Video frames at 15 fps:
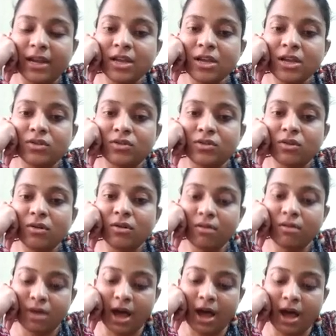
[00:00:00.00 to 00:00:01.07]
So
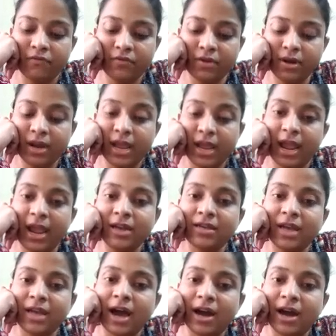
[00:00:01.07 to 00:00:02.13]
after 8
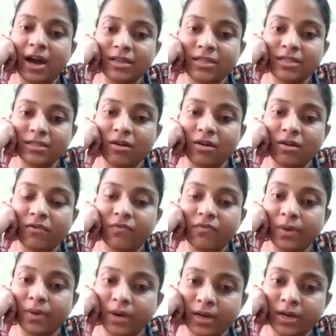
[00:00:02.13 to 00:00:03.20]
hours of
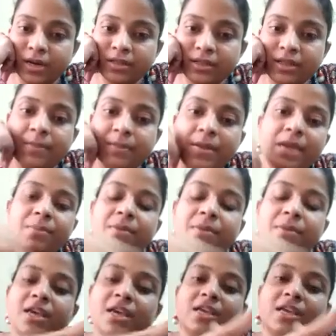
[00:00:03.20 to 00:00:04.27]
birth, the baby